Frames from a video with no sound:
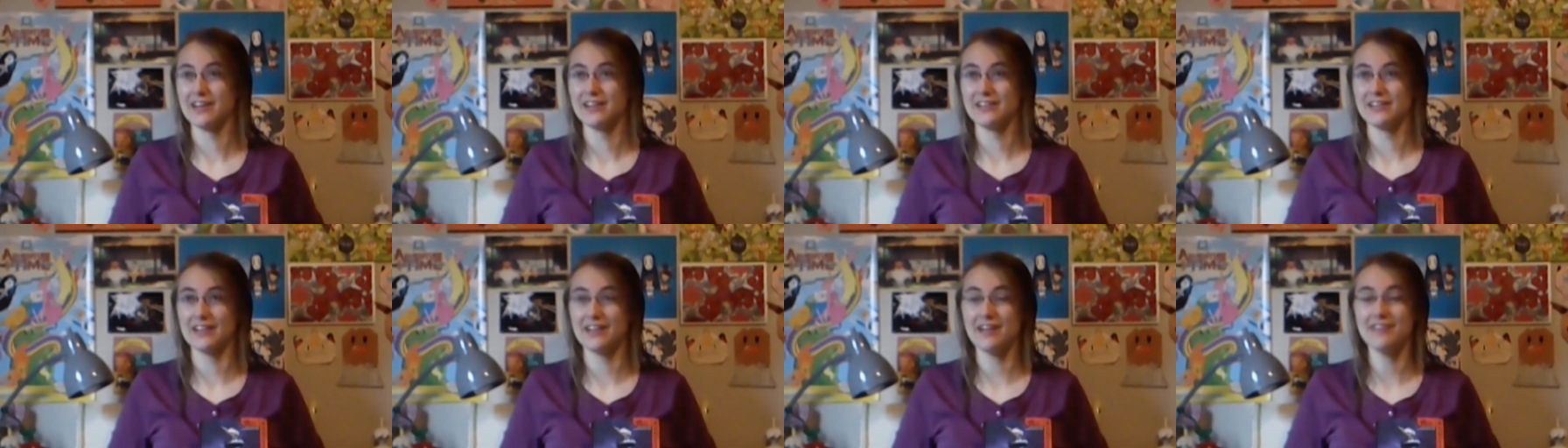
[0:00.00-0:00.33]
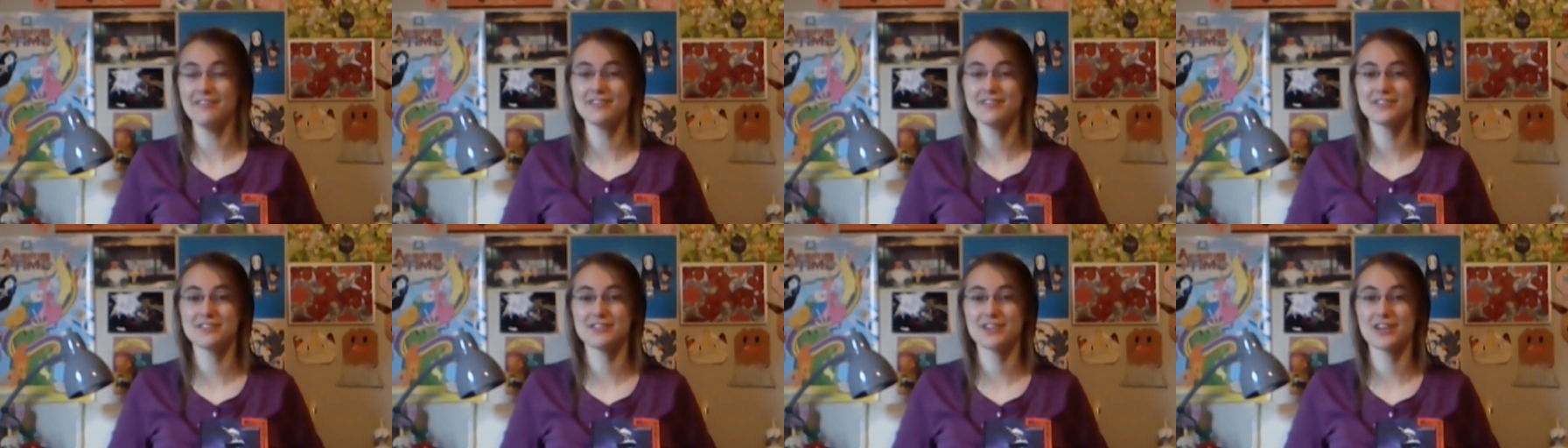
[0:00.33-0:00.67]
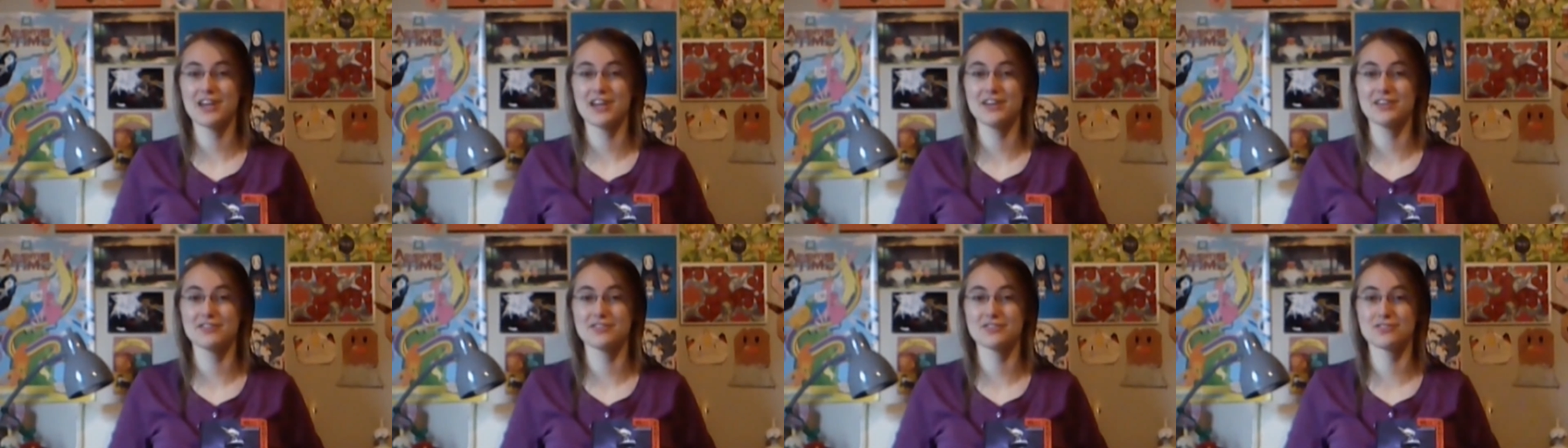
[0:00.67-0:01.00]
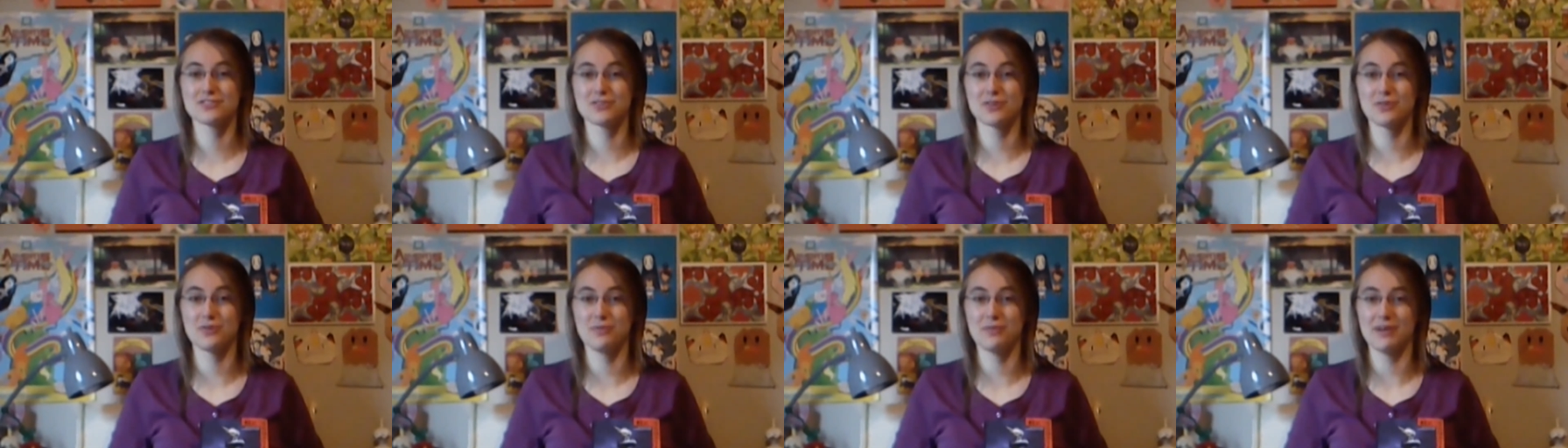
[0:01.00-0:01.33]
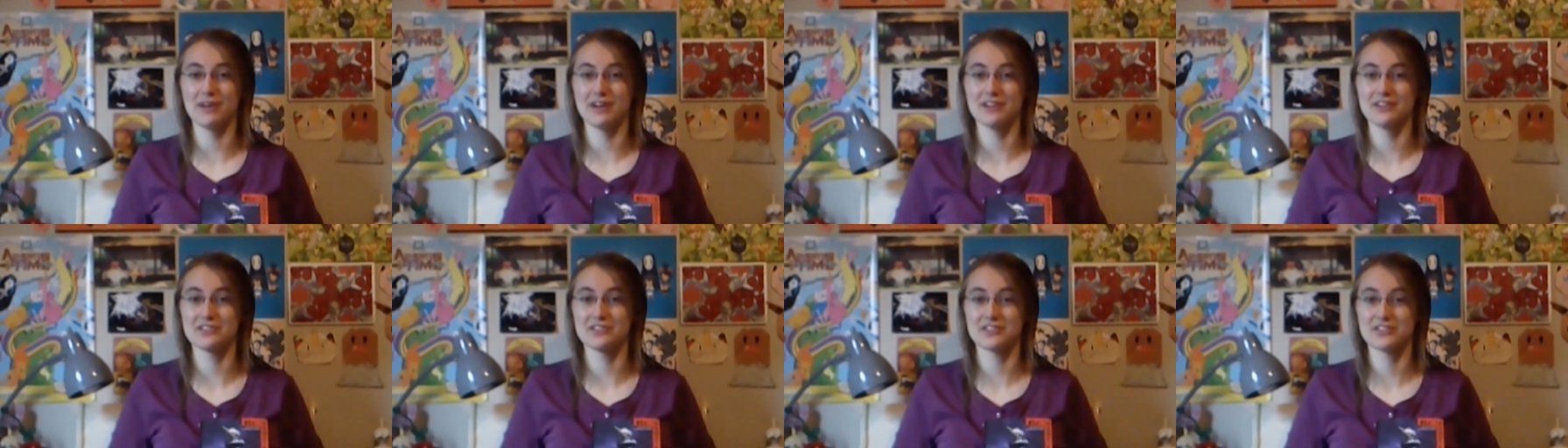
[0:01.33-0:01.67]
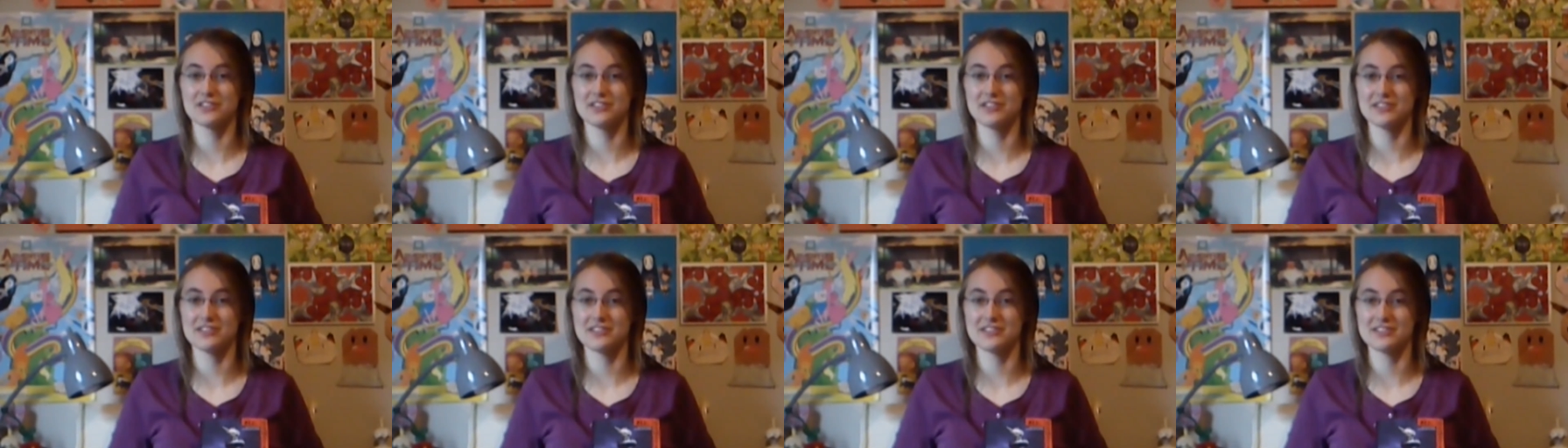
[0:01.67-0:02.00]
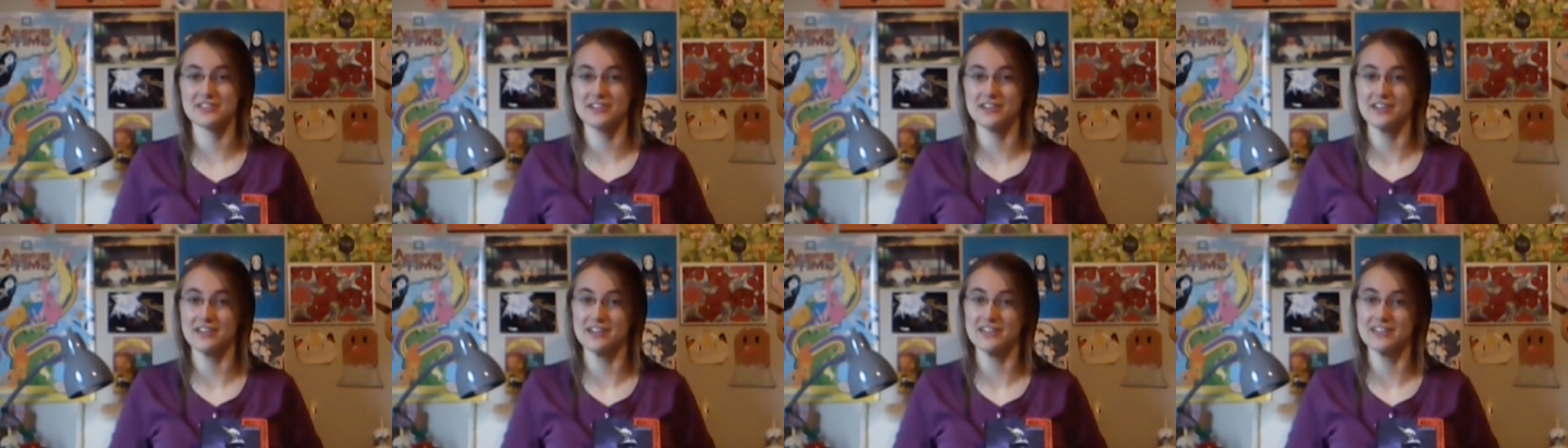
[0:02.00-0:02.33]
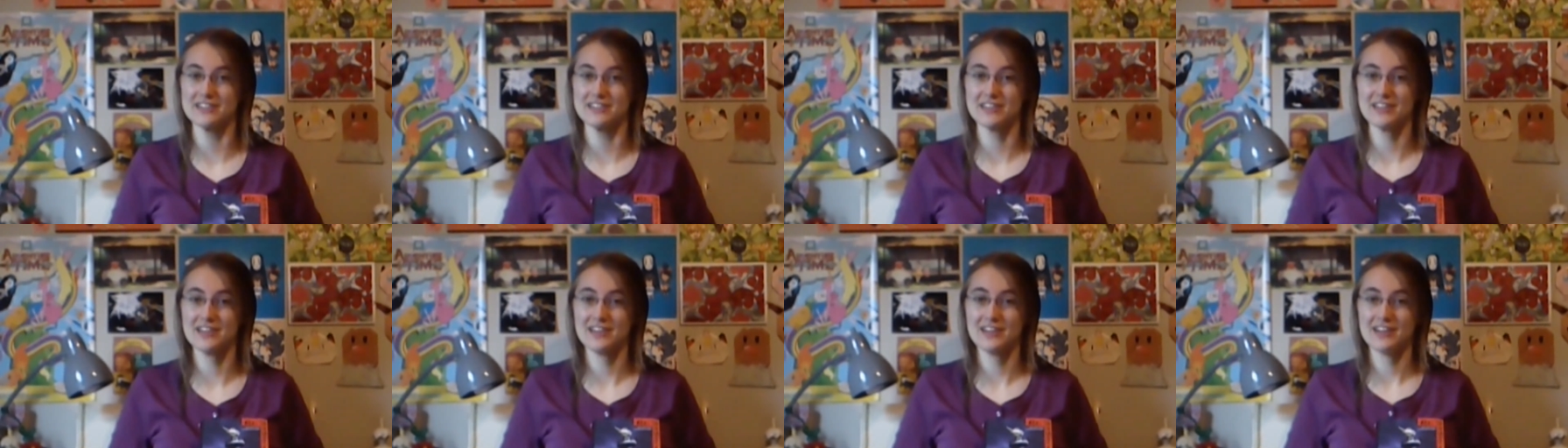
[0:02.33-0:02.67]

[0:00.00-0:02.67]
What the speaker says: Lev has changed so much in this series.